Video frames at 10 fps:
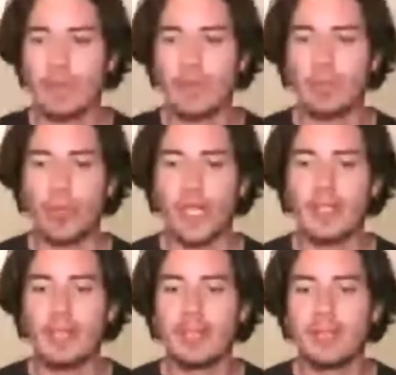Good
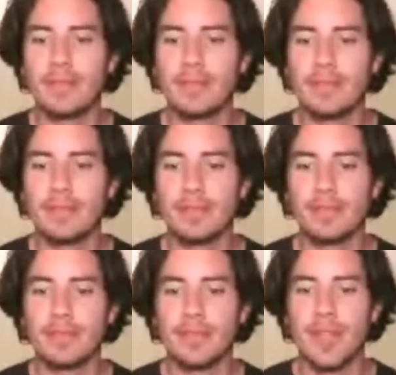morning,
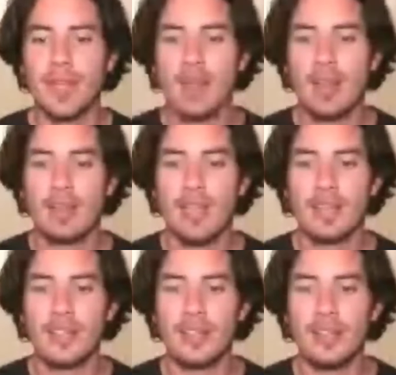good
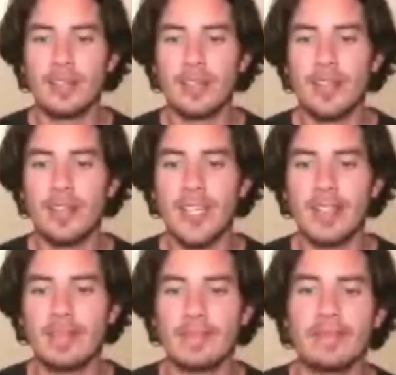afternoon, good
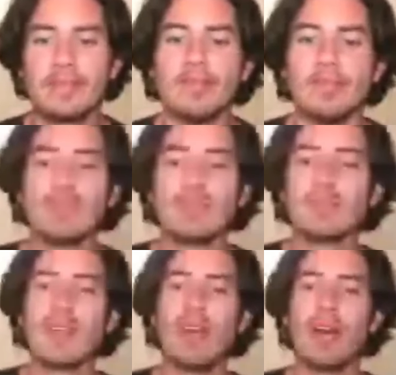evening.
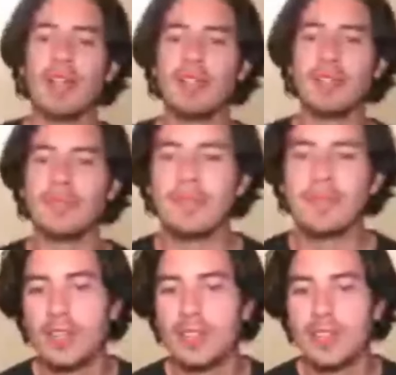How are you?
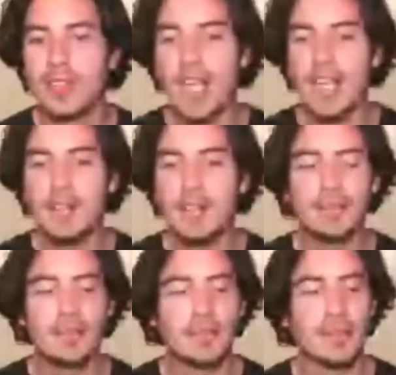Today,
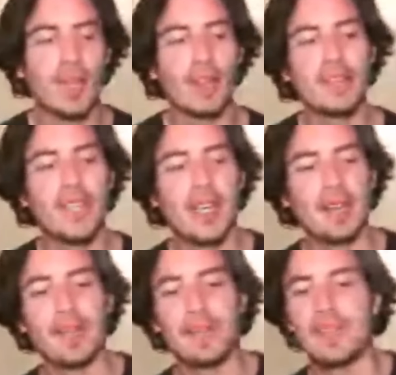the
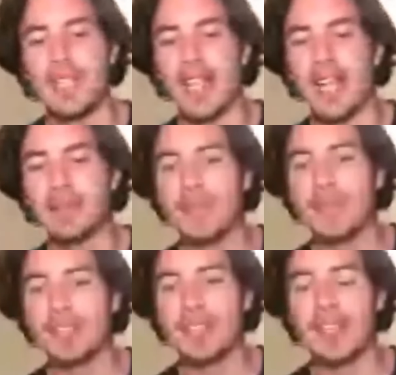
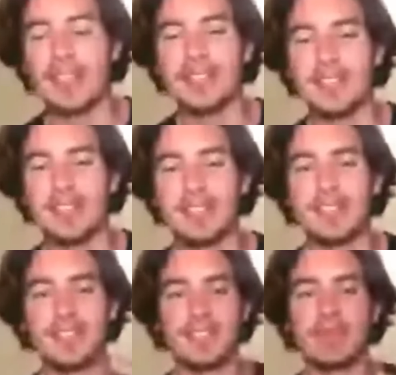alignment and
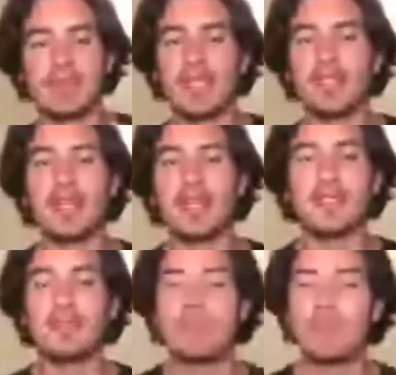my
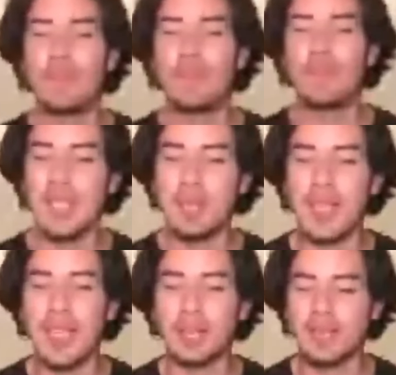
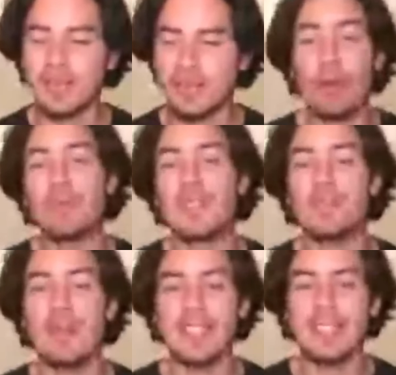speaking won't be
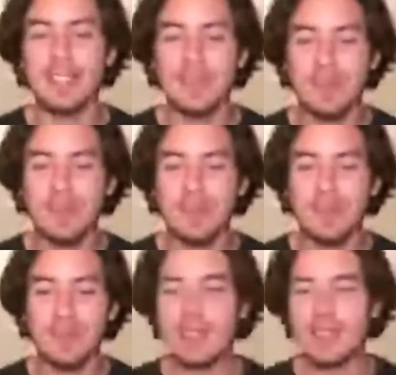the best
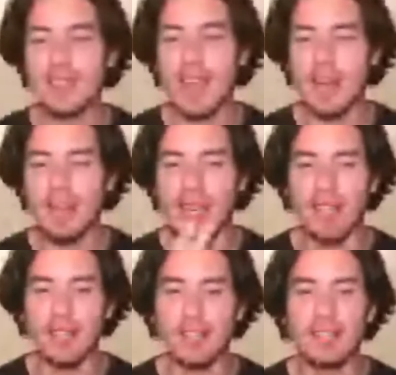because I
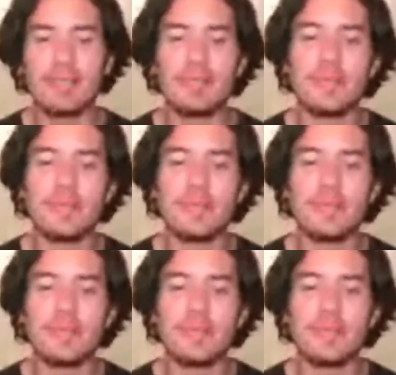am kind of